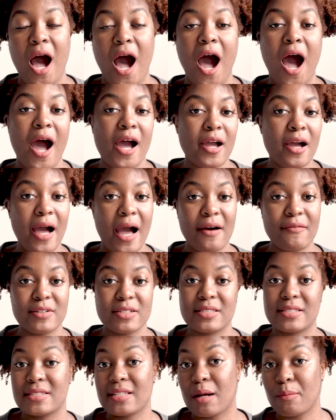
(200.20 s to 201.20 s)
I have a
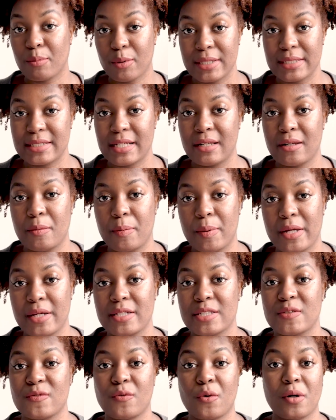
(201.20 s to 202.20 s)
separate
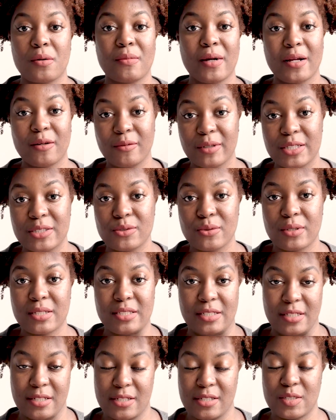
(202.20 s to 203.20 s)
database for my
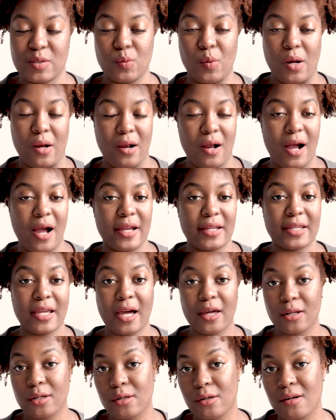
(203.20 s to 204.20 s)
resources where I
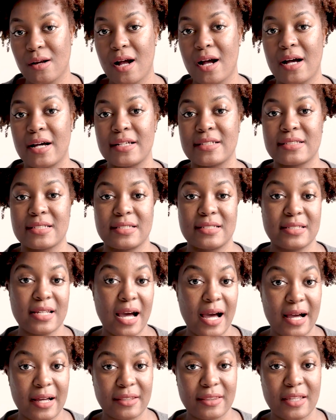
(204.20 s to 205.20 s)
categorize and
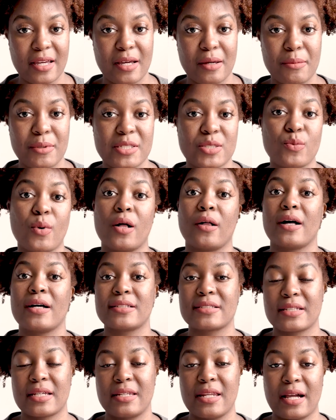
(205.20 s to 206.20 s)
tag them as well
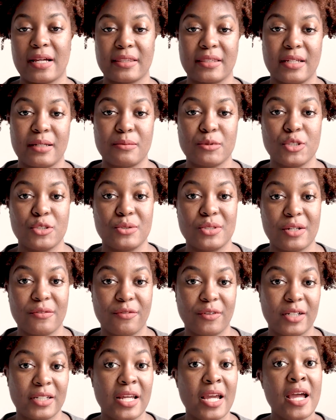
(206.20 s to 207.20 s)
as connect them to
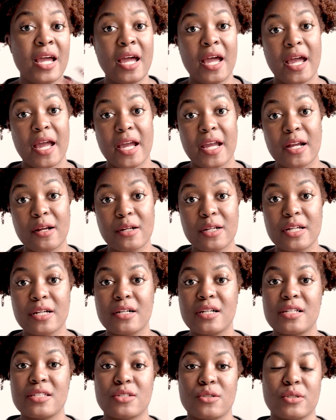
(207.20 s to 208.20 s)
different
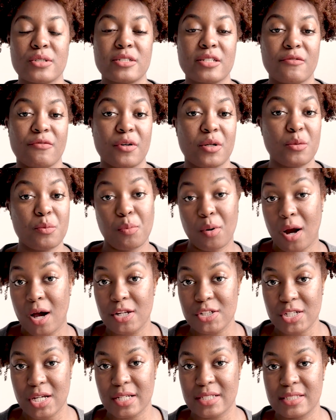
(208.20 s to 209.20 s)
areas or different
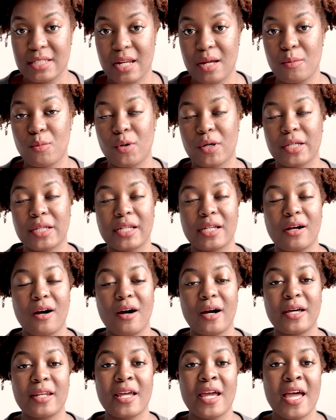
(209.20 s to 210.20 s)
projects that I'm working
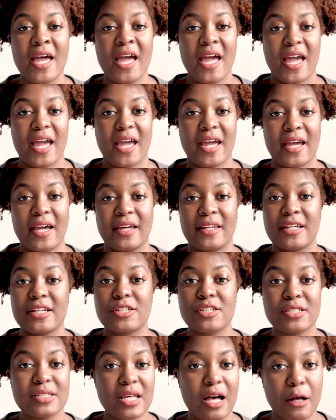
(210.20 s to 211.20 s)
on. And it
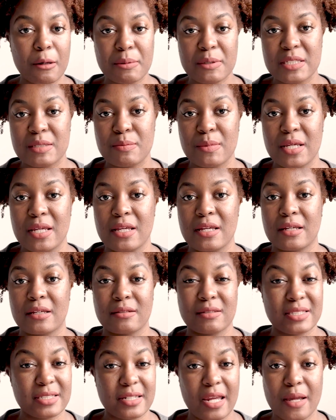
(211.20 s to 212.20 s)
just helps me
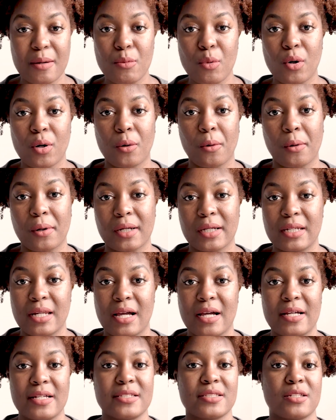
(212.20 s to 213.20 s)
stay more
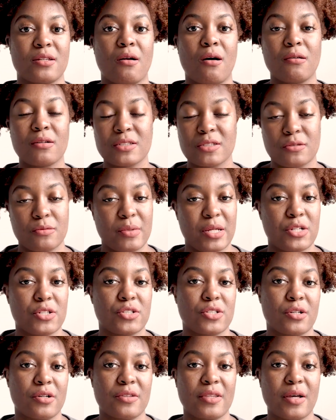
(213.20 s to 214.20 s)
organized and also make sure